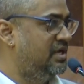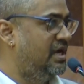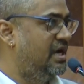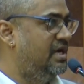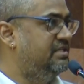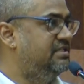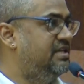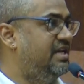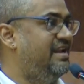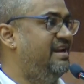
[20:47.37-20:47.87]

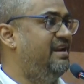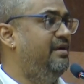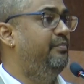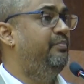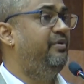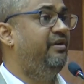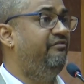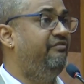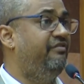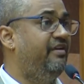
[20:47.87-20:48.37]
is there any
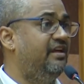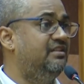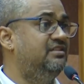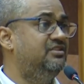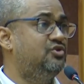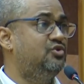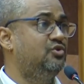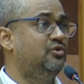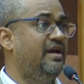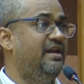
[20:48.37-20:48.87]

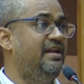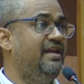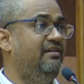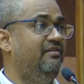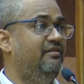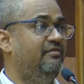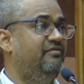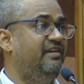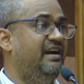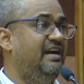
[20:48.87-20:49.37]
preference to any
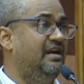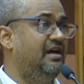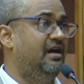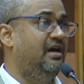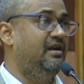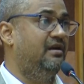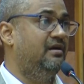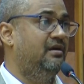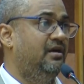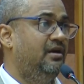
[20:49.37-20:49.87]

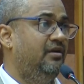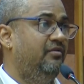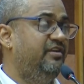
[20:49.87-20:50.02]
vendor,